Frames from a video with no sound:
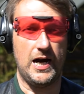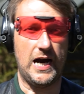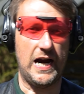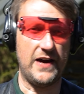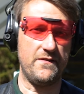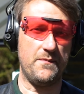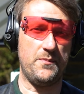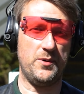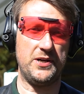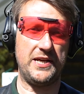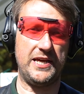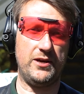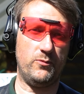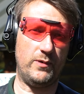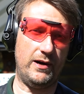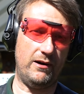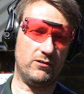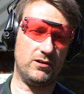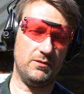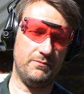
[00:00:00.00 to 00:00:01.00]
Hi everybody,
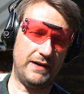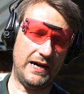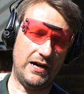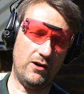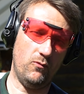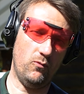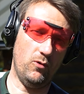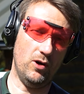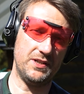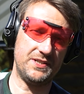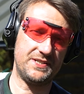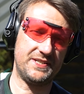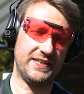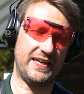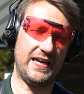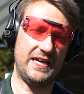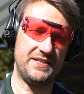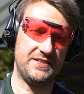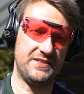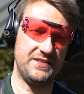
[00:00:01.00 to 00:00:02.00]
welcome back once
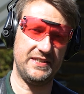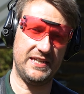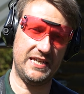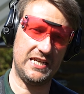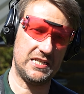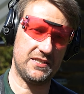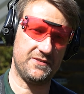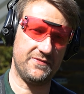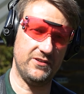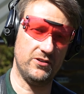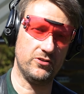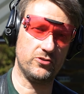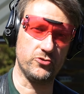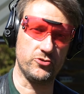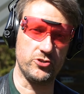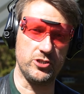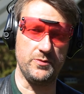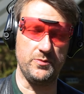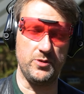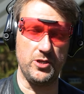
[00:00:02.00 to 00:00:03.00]
again to the Eastfield
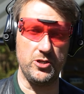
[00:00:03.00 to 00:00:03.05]
Gunroom